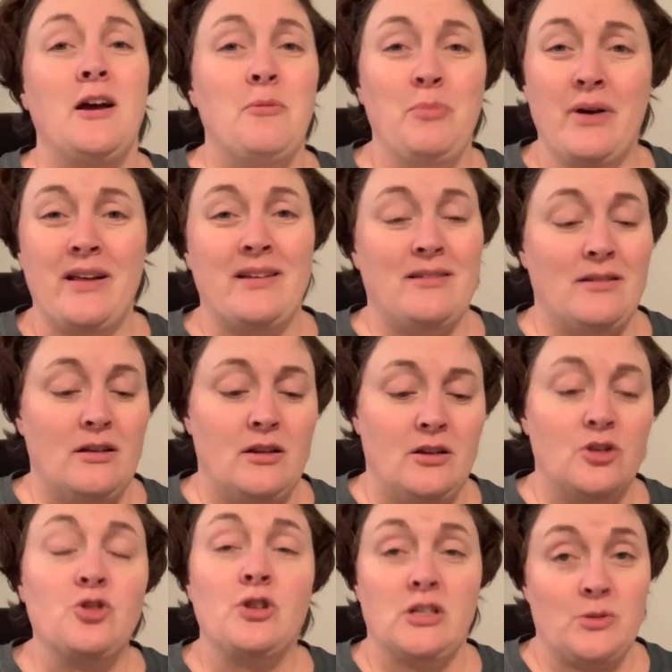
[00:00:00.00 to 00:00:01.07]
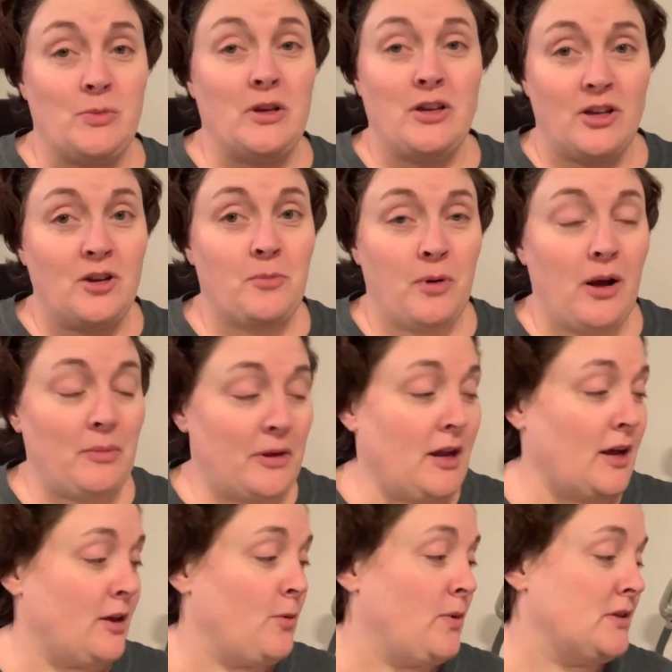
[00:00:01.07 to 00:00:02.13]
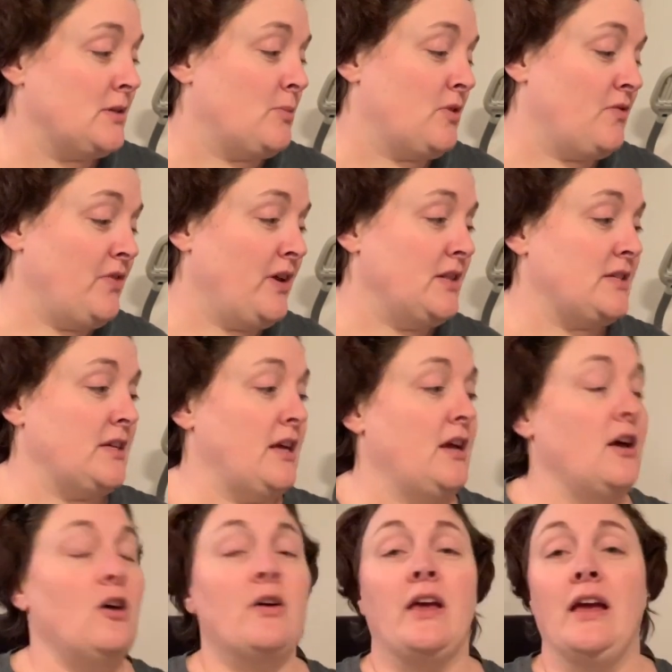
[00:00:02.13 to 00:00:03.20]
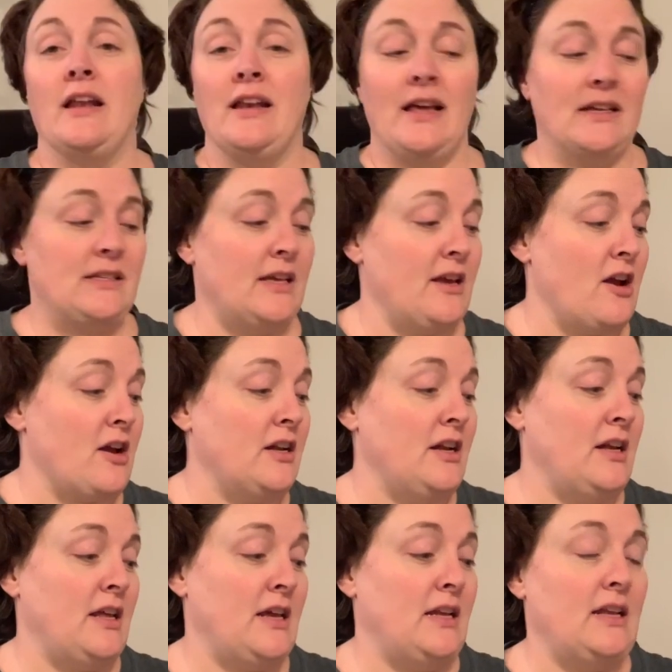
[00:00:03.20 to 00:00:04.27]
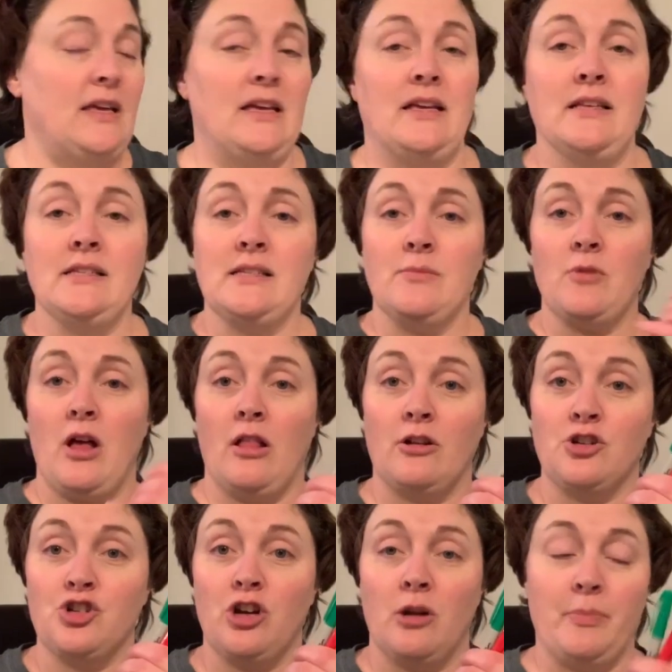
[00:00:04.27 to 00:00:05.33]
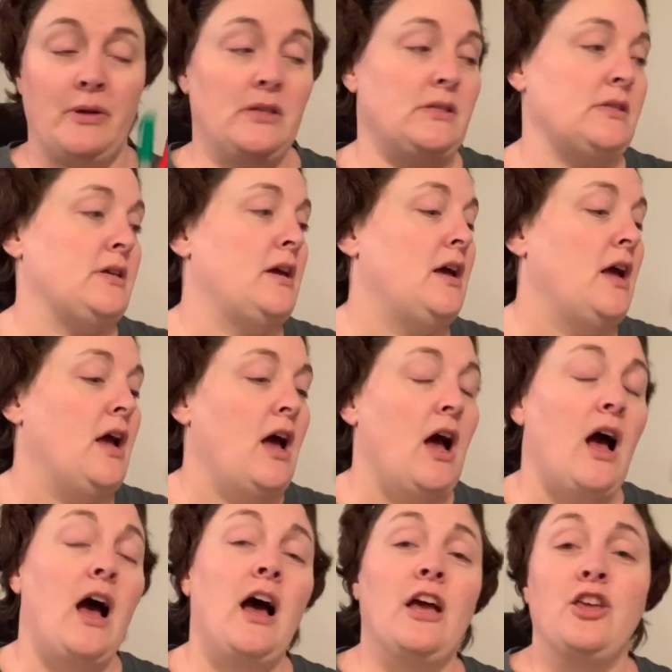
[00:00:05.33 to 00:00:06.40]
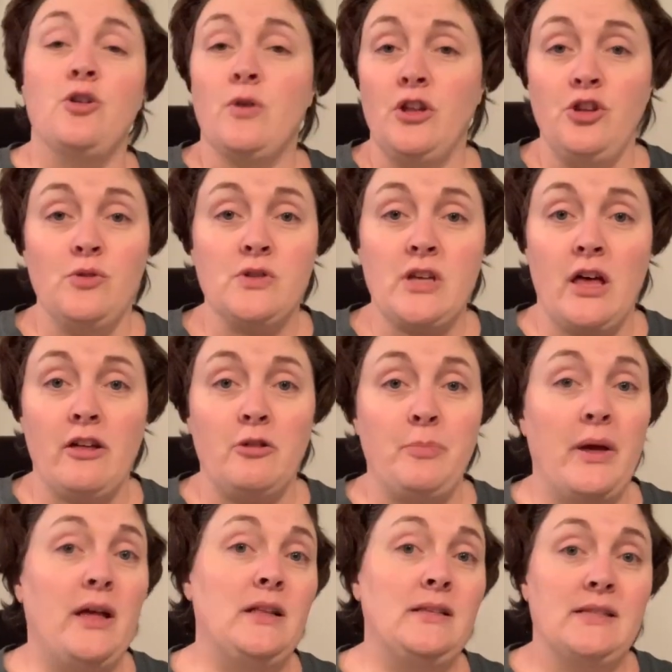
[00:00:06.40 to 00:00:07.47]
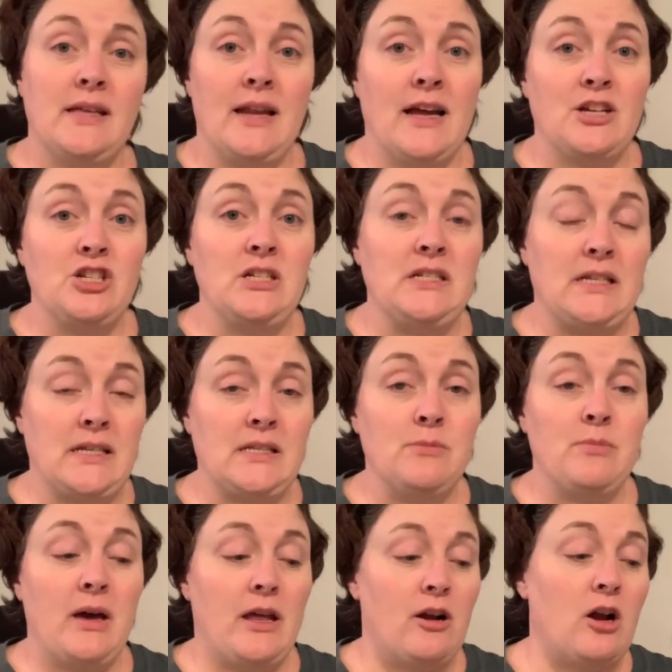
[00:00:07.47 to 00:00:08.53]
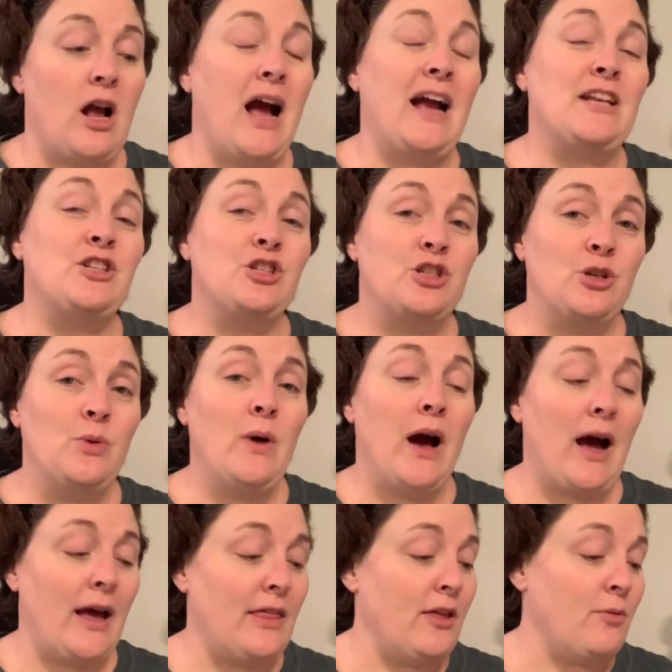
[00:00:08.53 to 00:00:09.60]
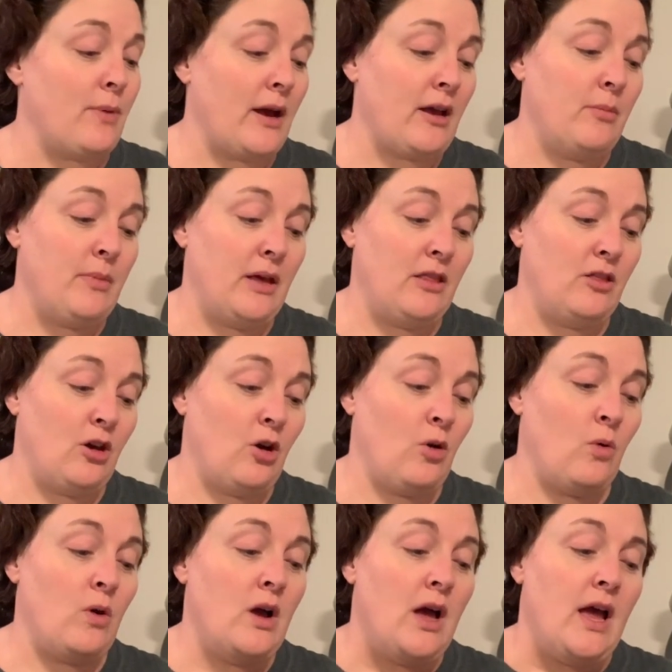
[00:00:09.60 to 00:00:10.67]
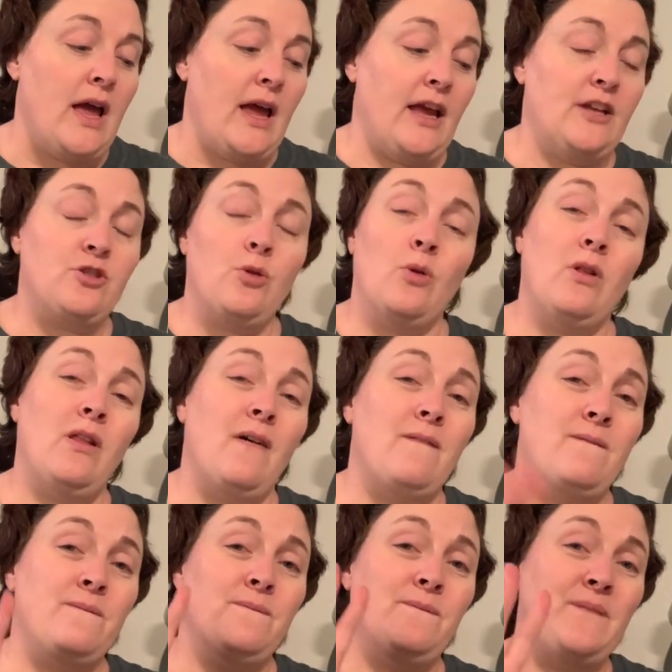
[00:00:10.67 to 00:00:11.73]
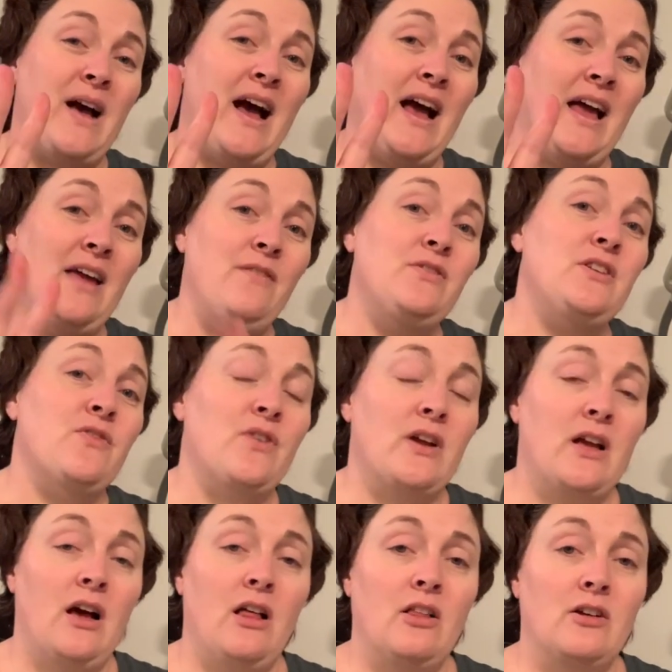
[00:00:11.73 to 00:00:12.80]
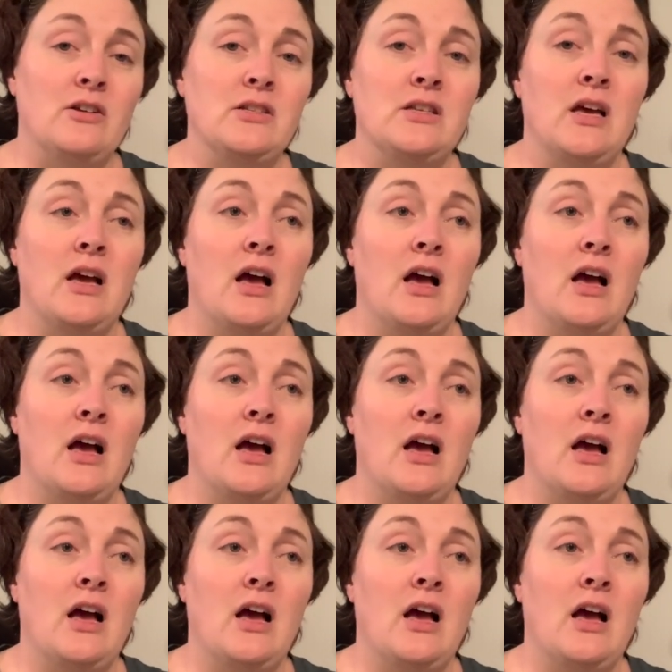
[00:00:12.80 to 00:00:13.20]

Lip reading: But trust me, you're probably not going to want something fancy. Okay, next thing you're going to need is some colored Sharpies. You can use colored pens. That actually doesn't matter. I do highly recommend, though, a total of 5 different colors.